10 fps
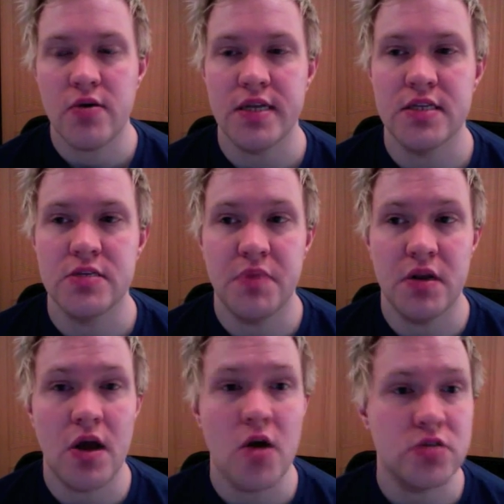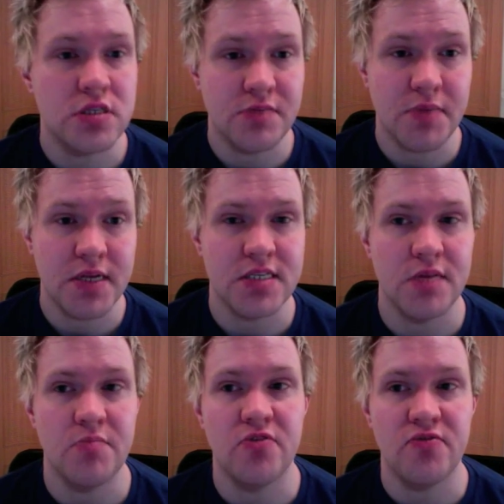It's loads of stability
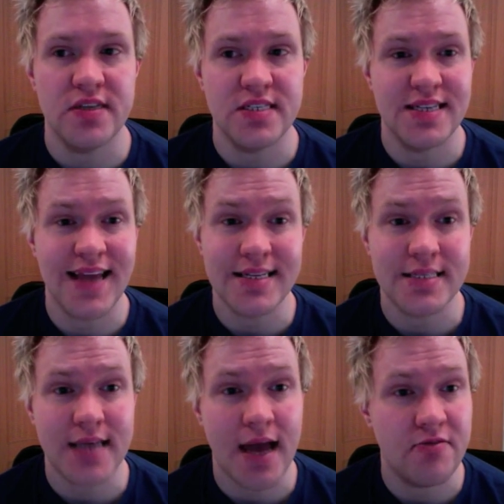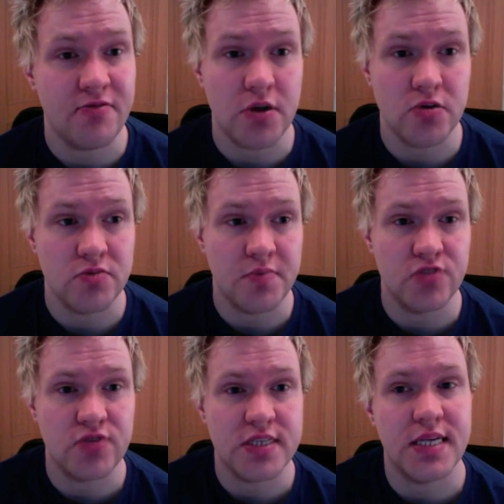and bug fixes. Landscape views have been
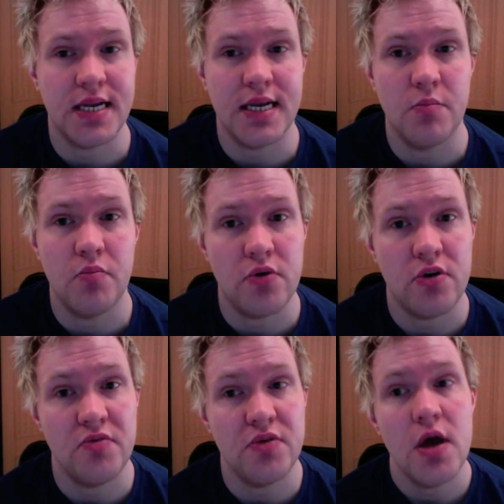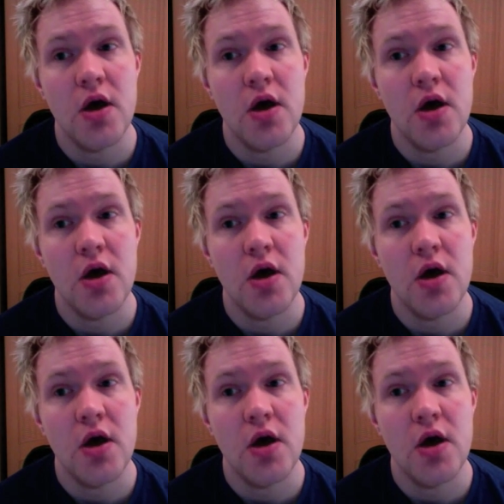drastically improved.